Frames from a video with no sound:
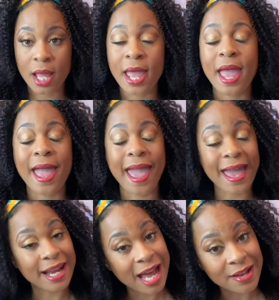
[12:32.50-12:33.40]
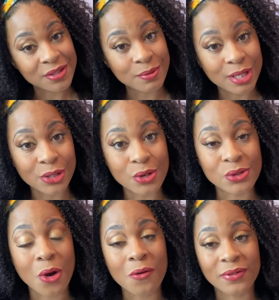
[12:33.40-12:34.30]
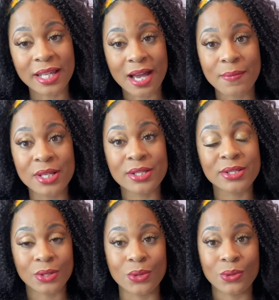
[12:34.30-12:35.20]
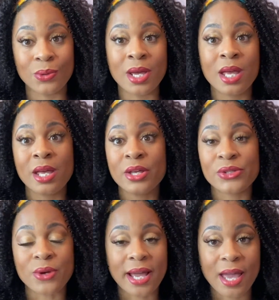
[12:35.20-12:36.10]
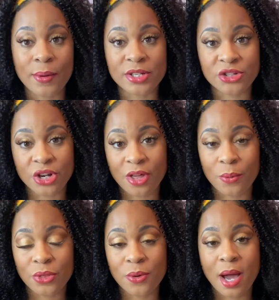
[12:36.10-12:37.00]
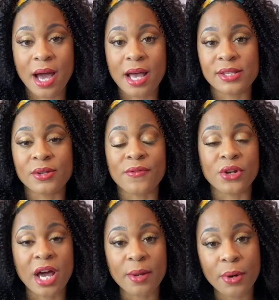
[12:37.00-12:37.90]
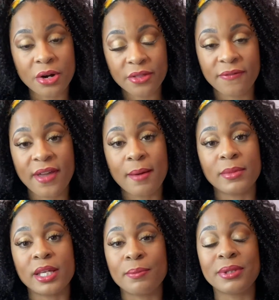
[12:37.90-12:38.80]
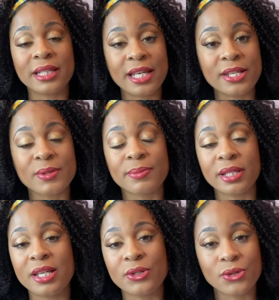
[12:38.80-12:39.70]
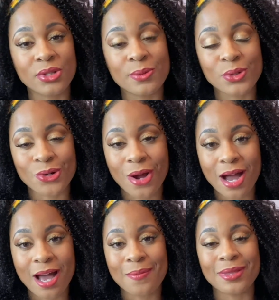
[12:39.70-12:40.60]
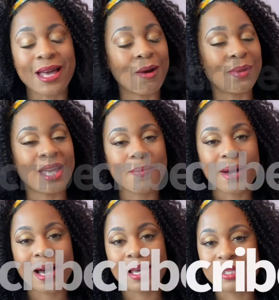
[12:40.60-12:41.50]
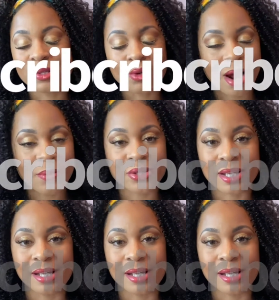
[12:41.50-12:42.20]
and I have some good news hopefully coming soon. So I can't wait to share that with you guys. So if you're not a part of the family, please do subscribe. Help me get my subscribers up.